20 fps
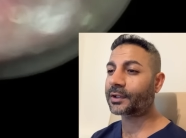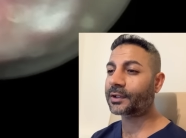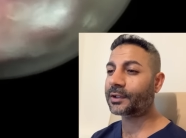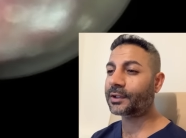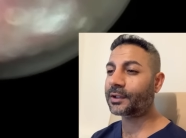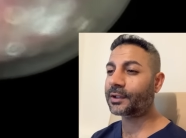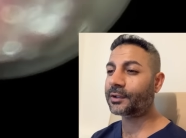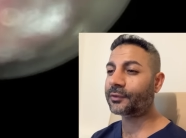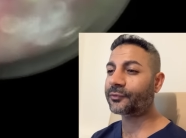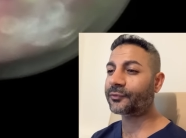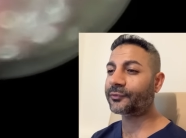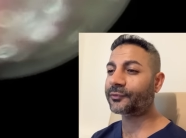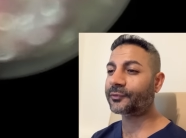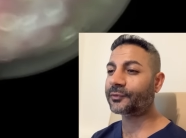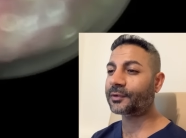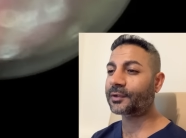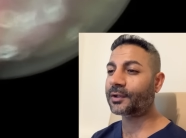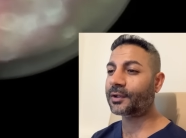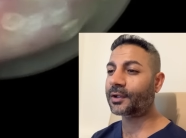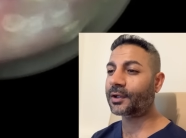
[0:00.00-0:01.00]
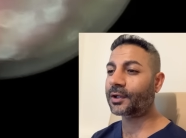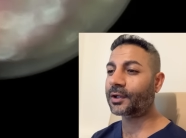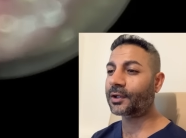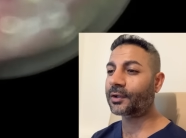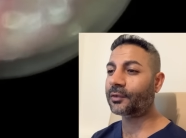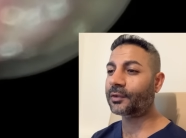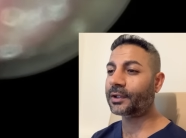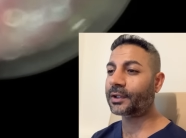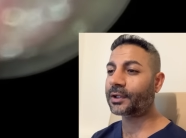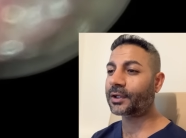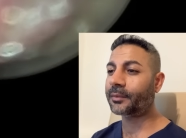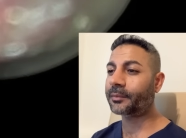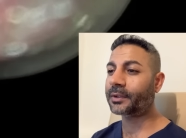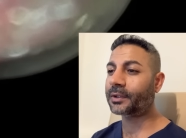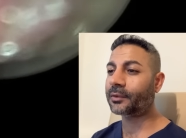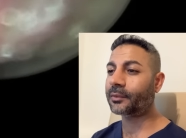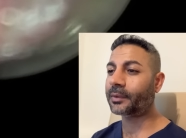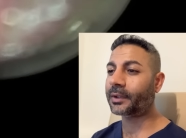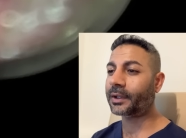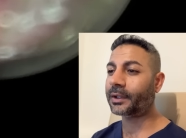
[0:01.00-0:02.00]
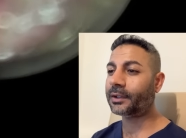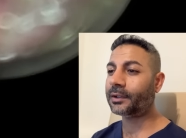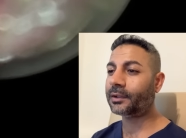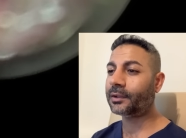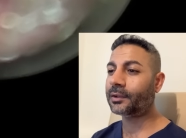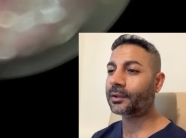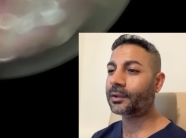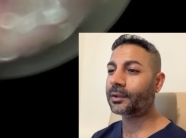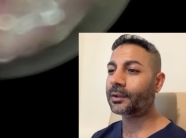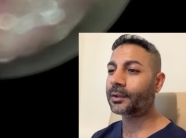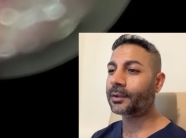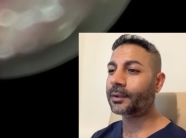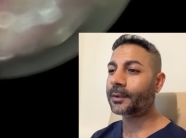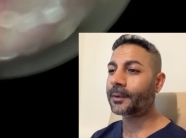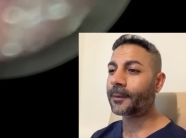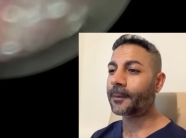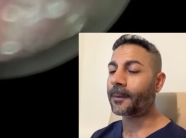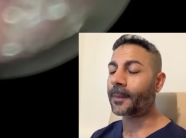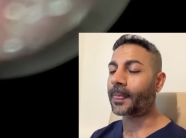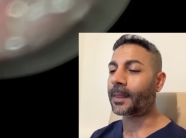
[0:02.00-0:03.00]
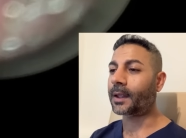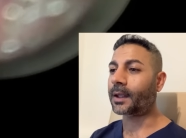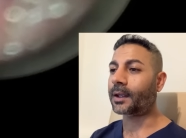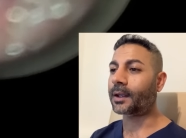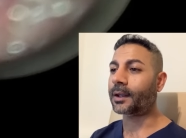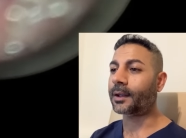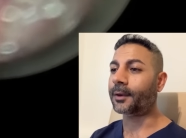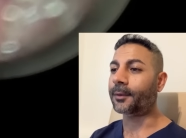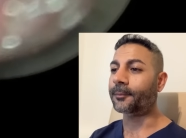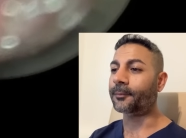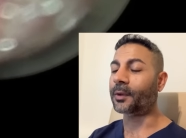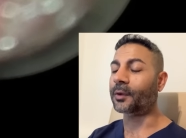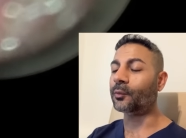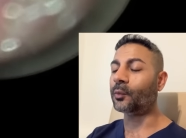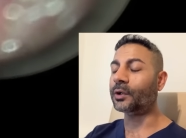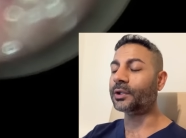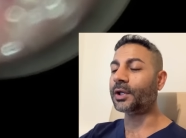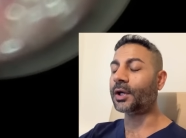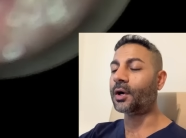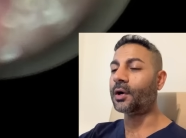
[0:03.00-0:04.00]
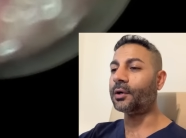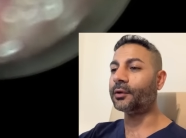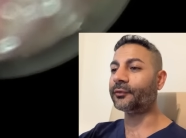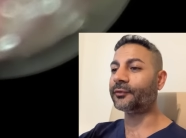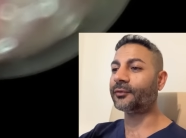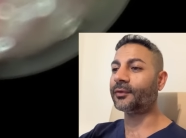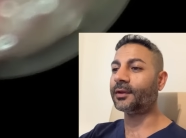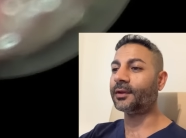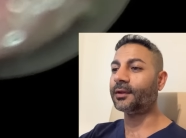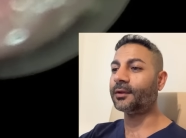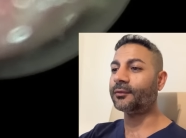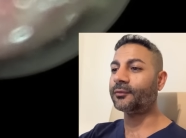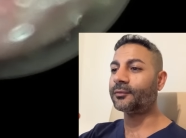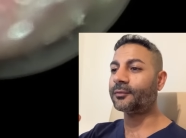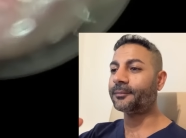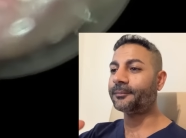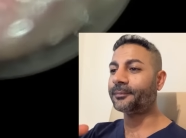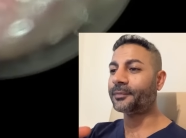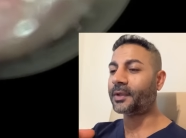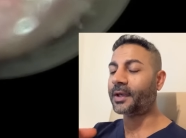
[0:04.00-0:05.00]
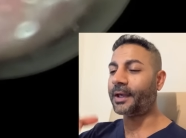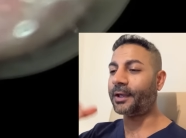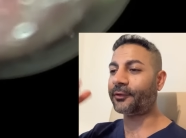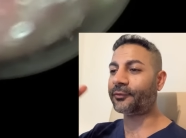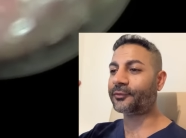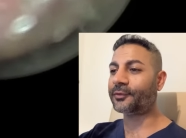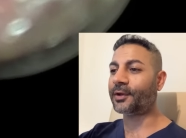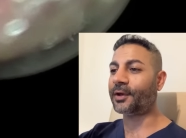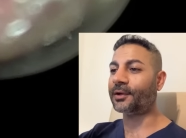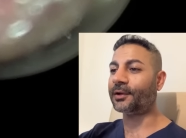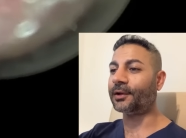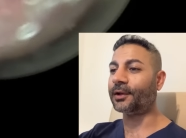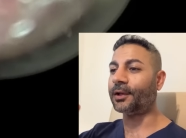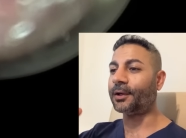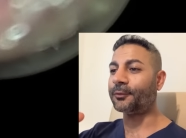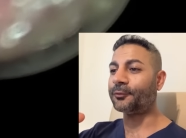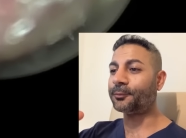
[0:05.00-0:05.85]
it is slowly coming away. And what you can't see is externally,